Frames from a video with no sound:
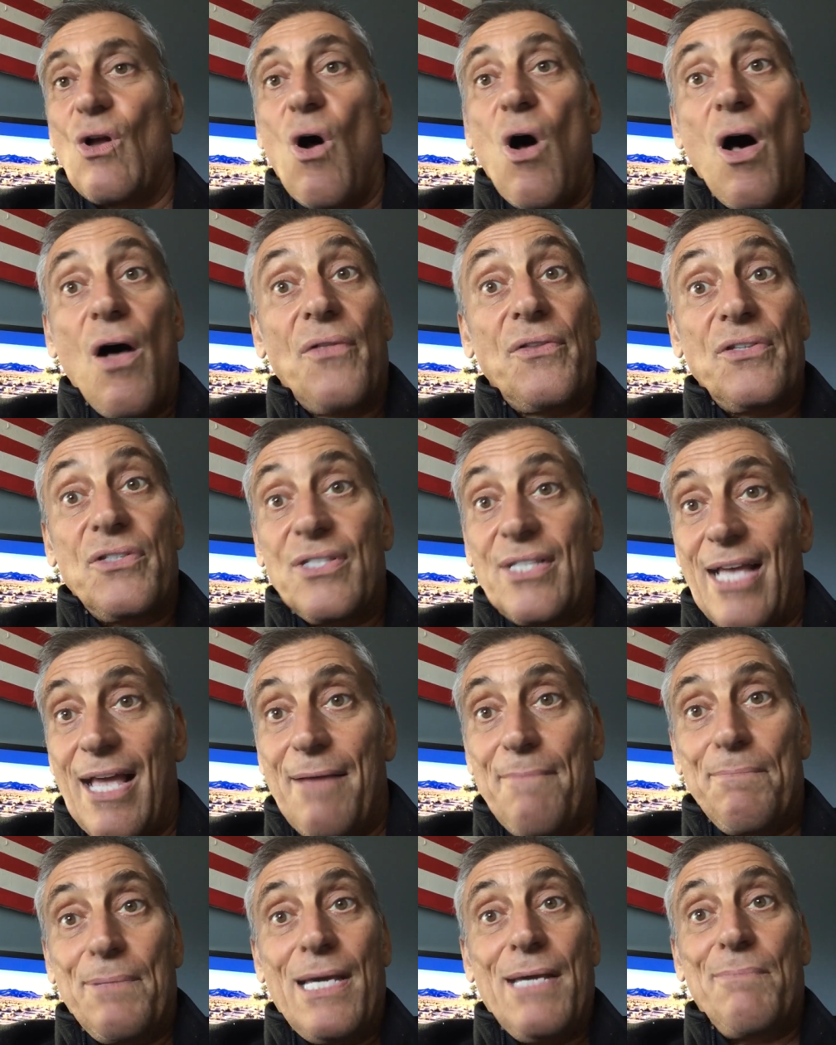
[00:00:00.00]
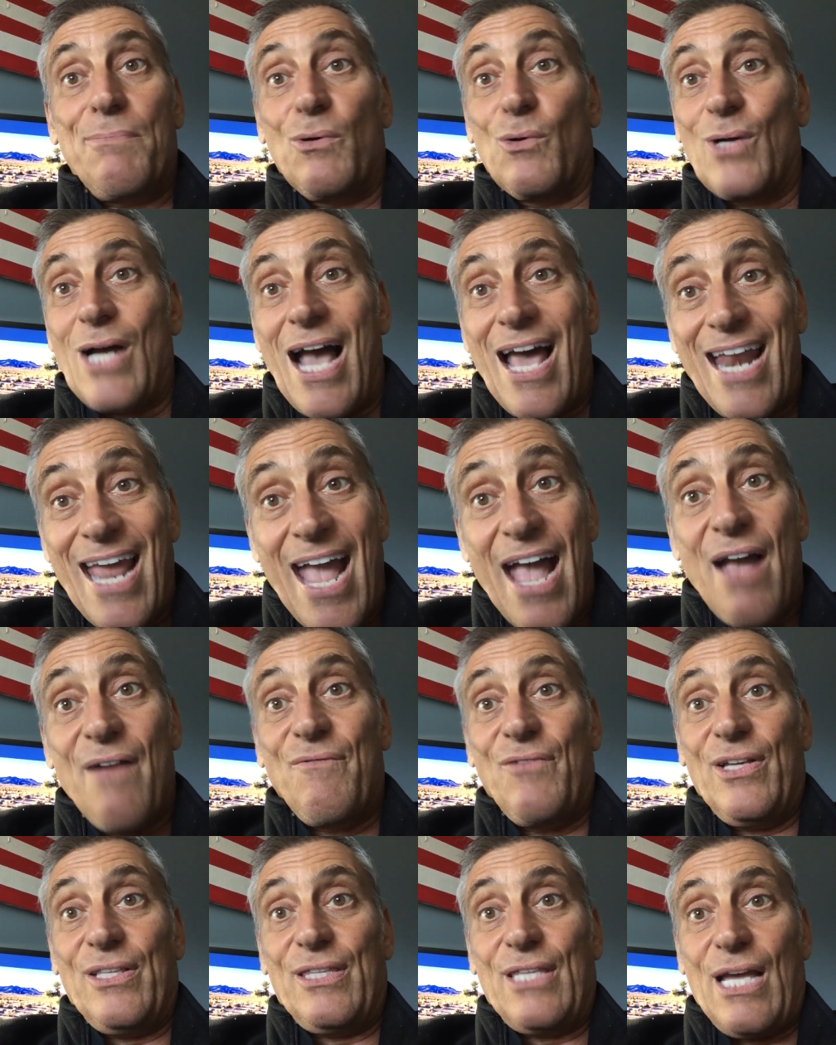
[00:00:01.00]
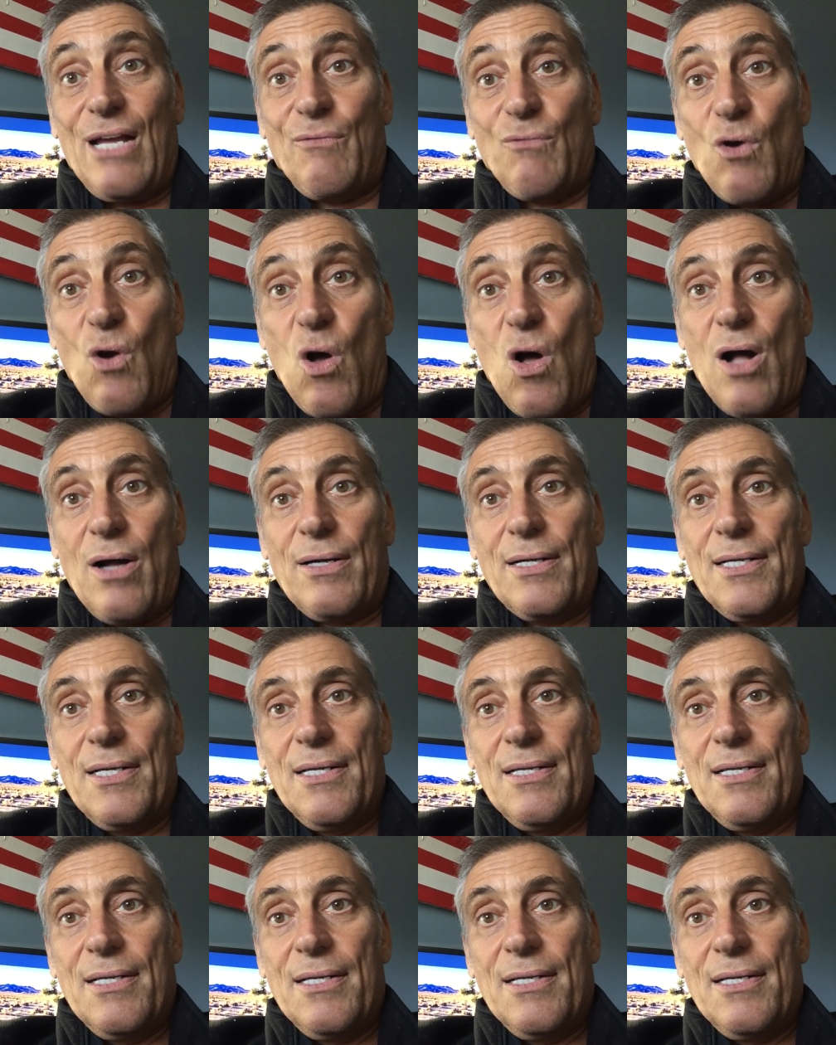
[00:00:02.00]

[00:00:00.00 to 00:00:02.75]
All the same people got everything wrong.